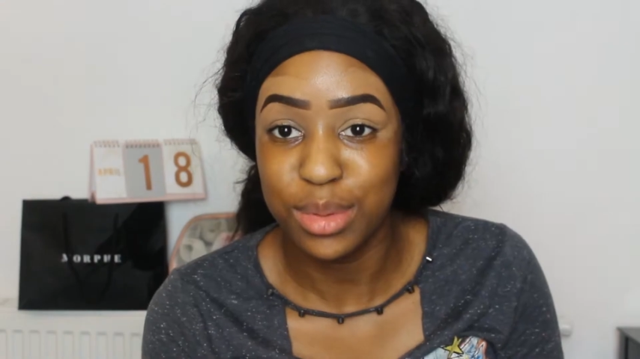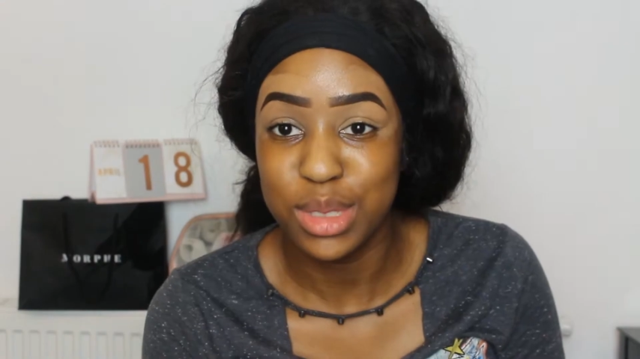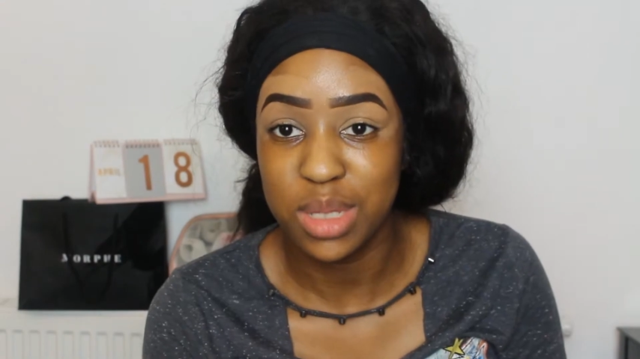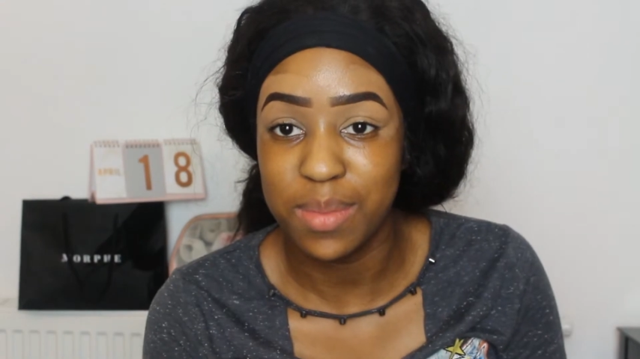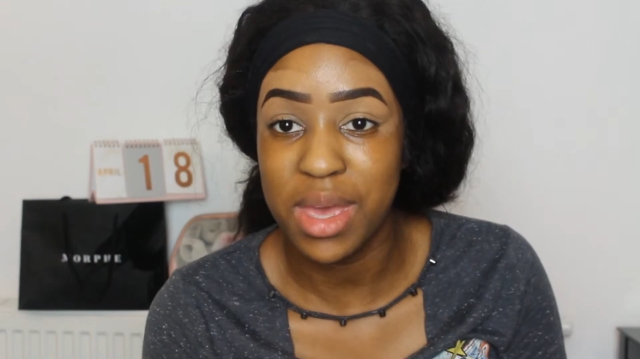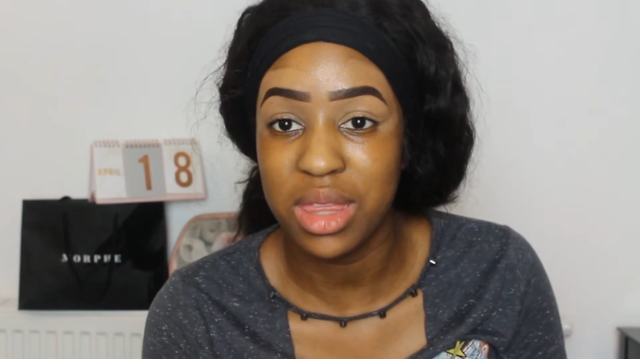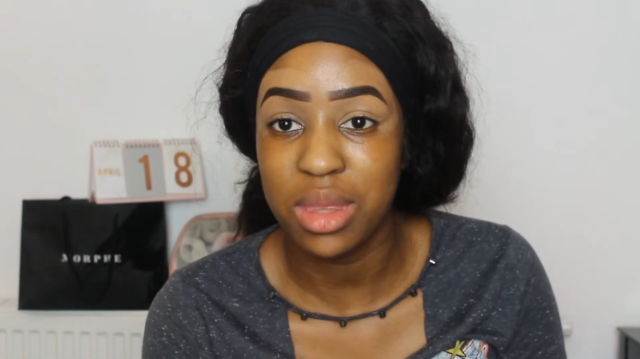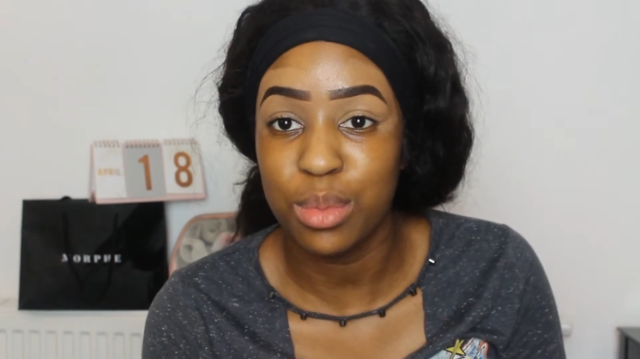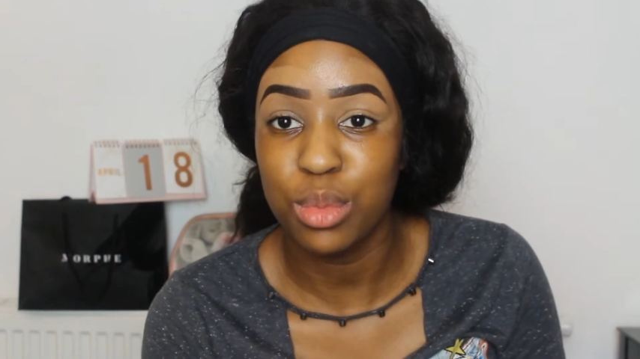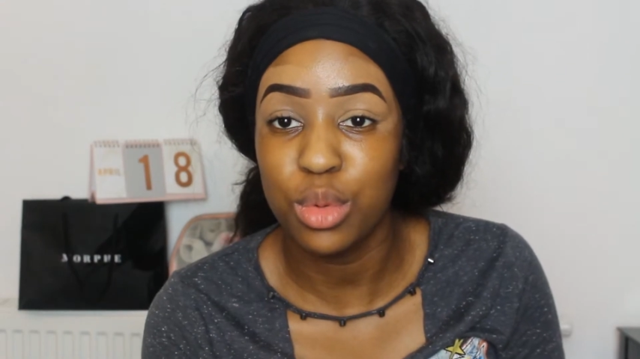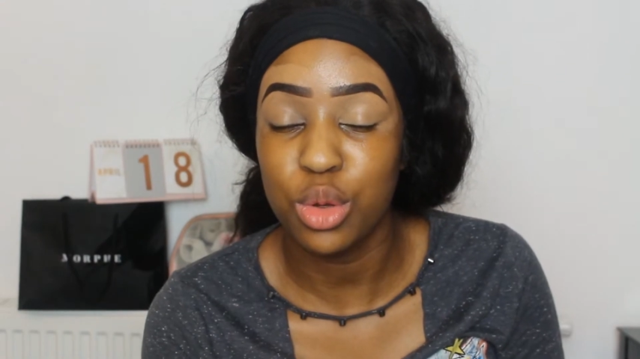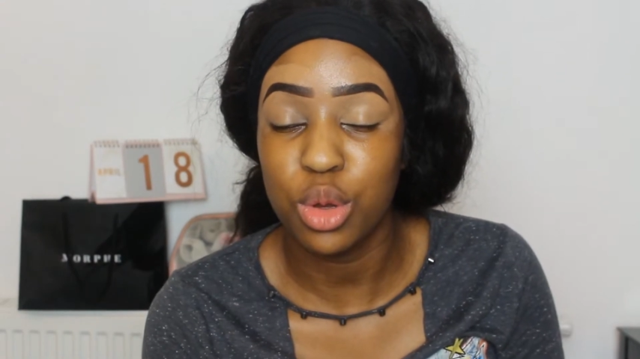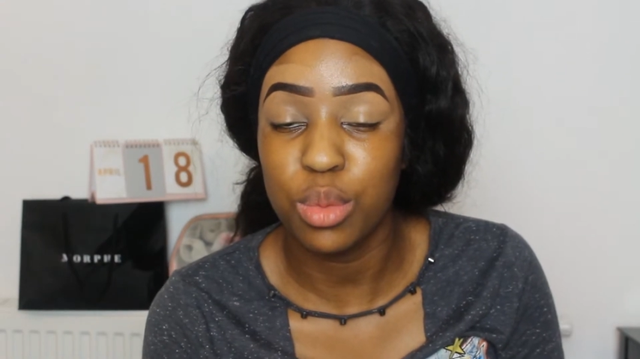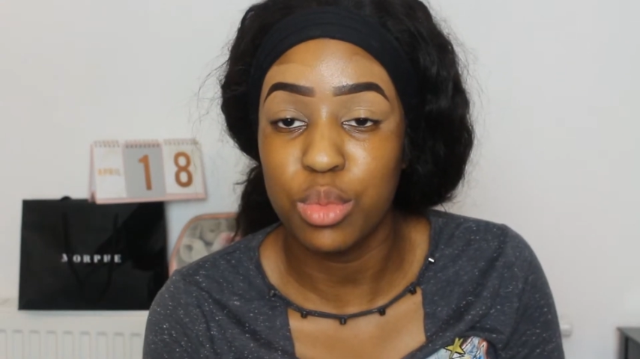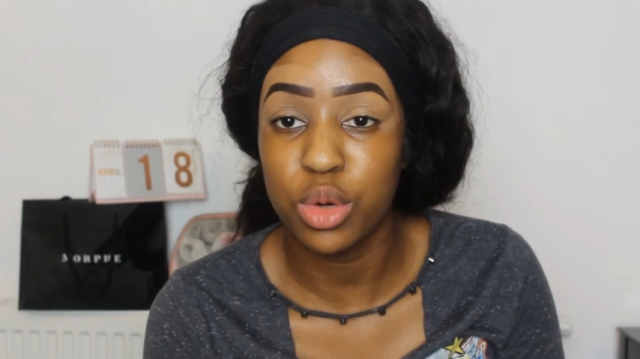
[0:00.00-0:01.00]
To make them
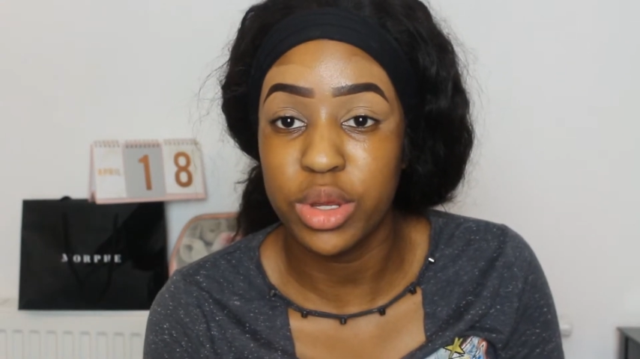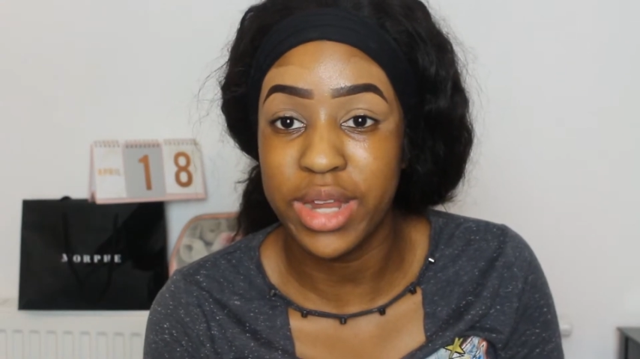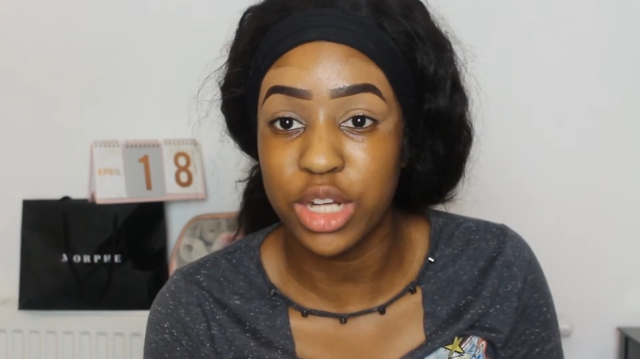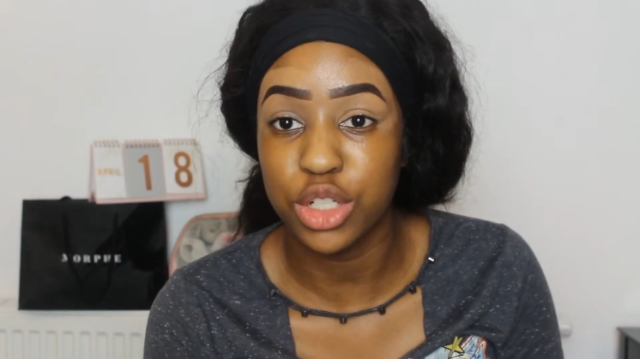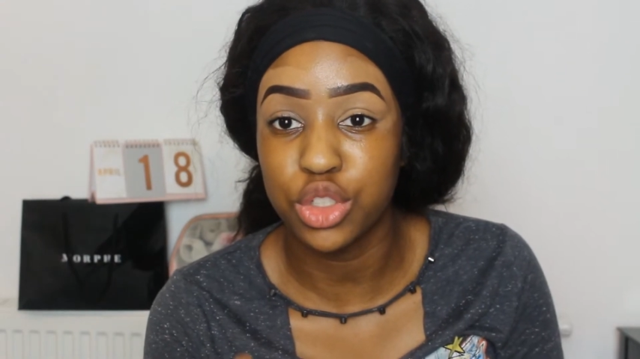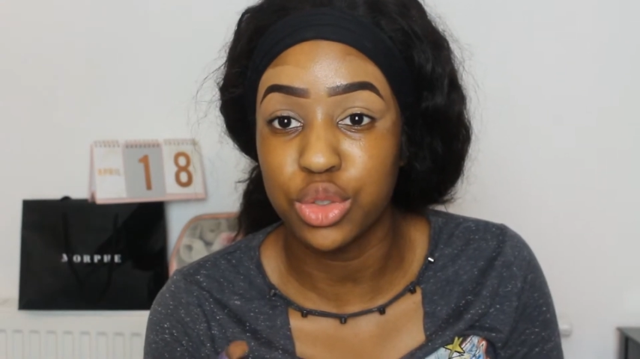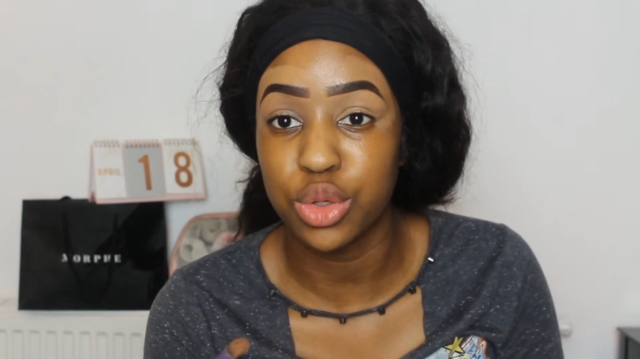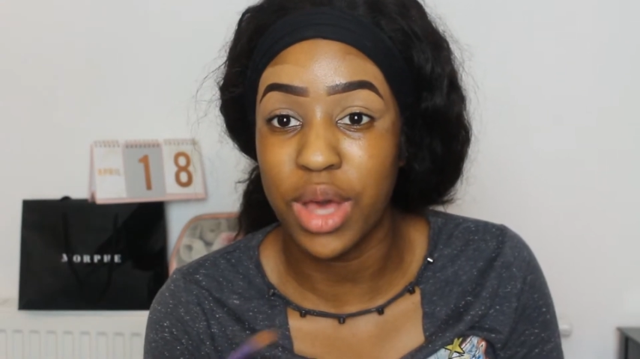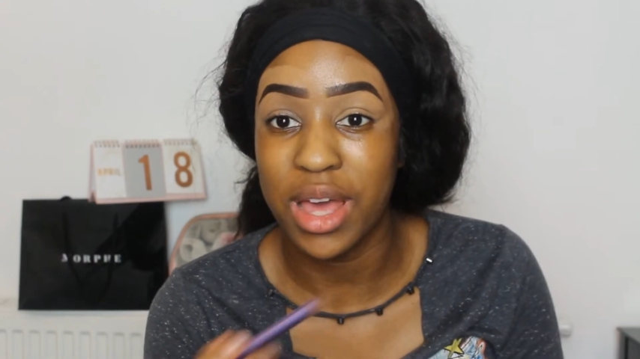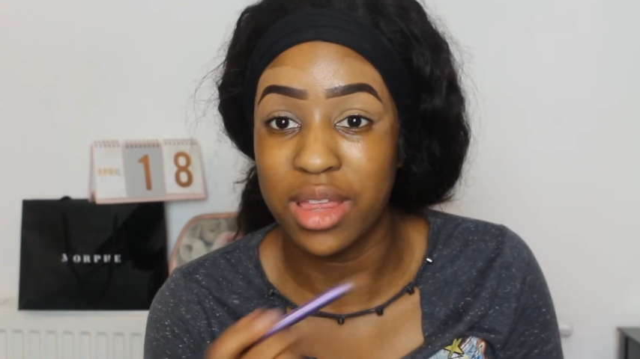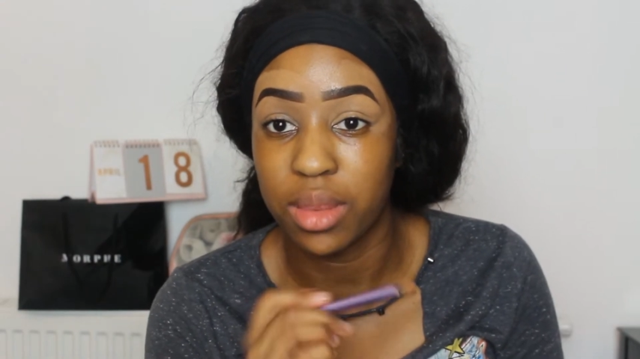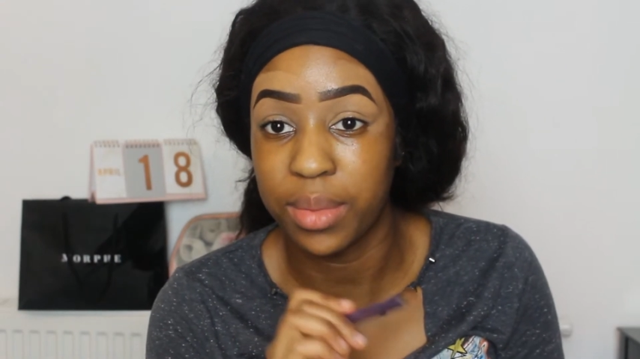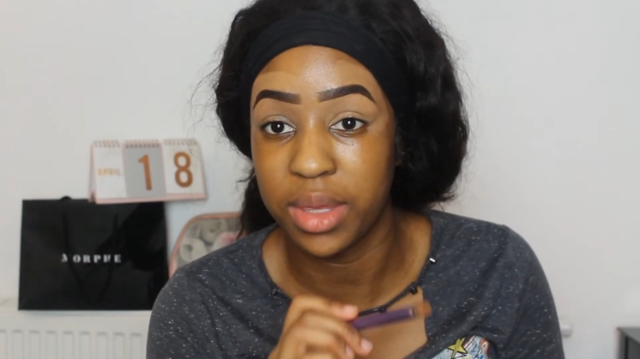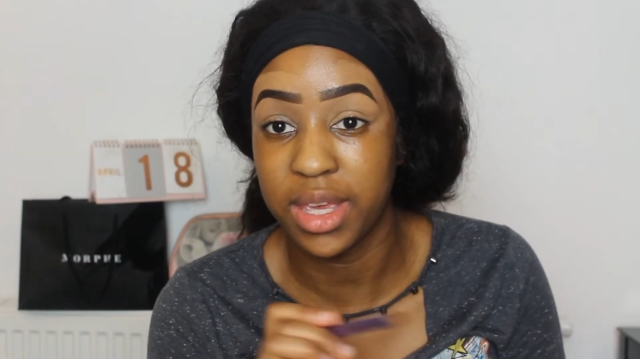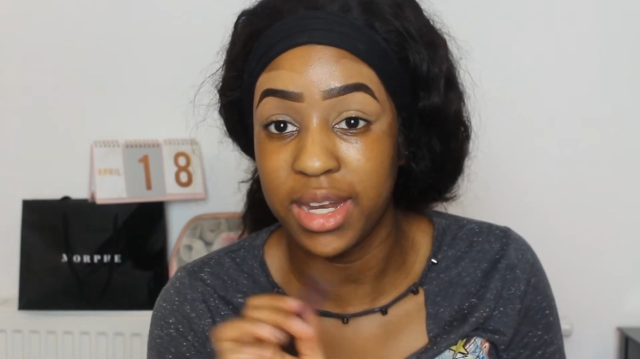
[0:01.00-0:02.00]
look more natural at
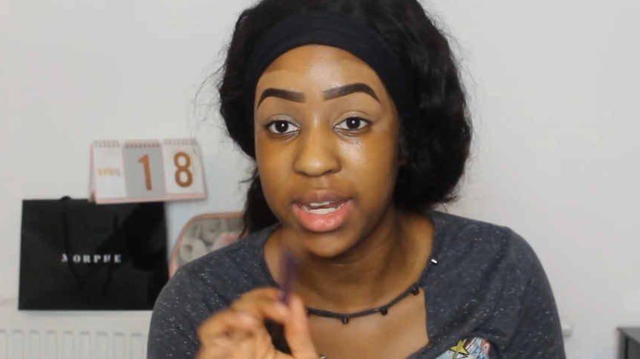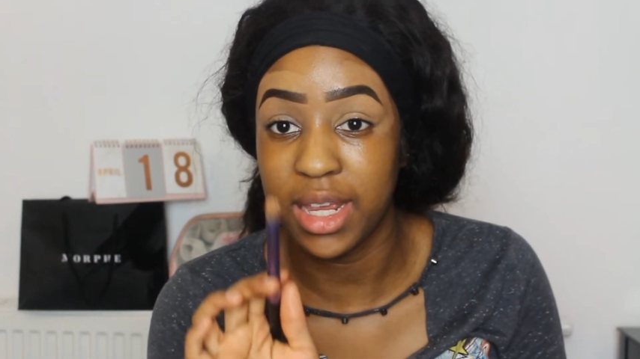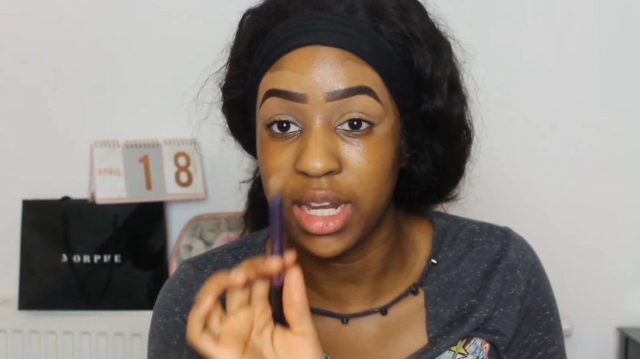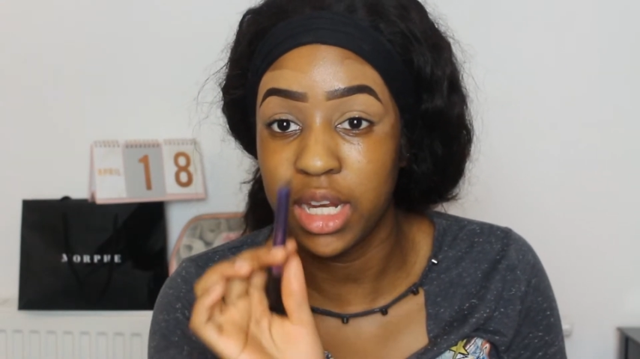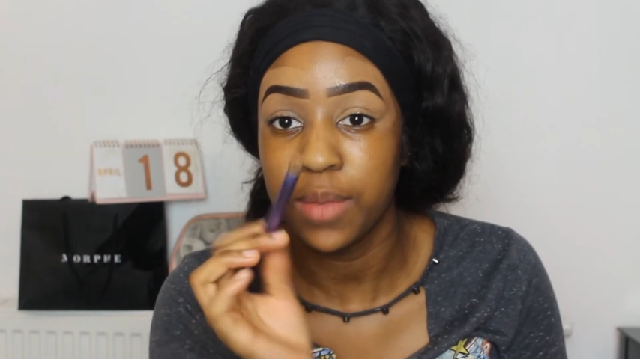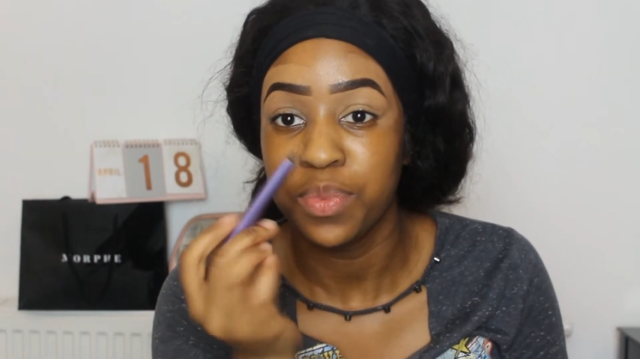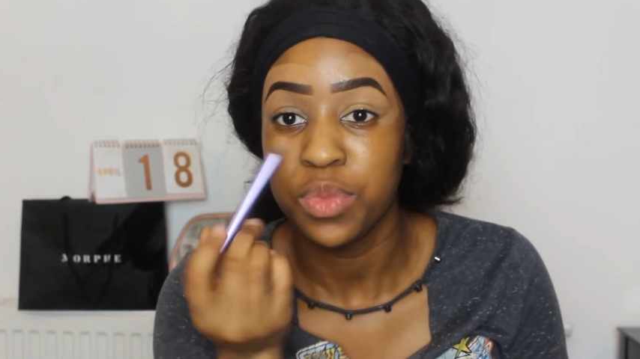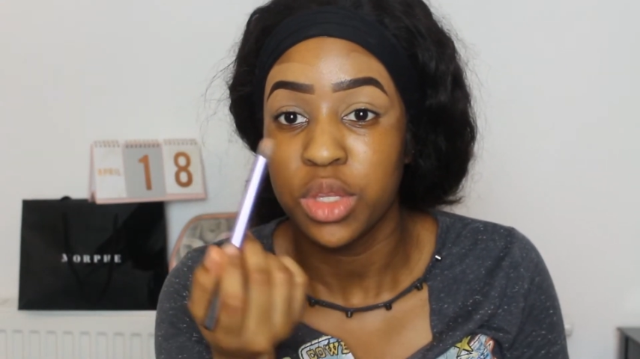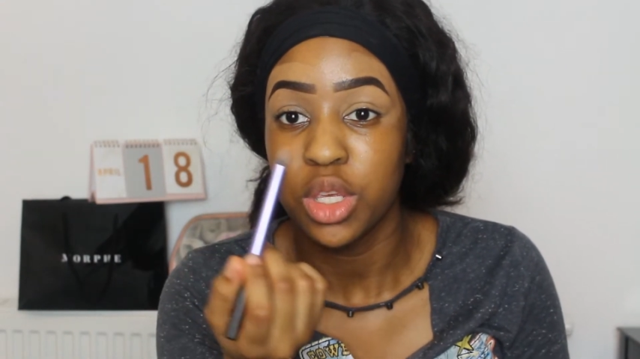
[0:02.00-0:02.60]
the beginning,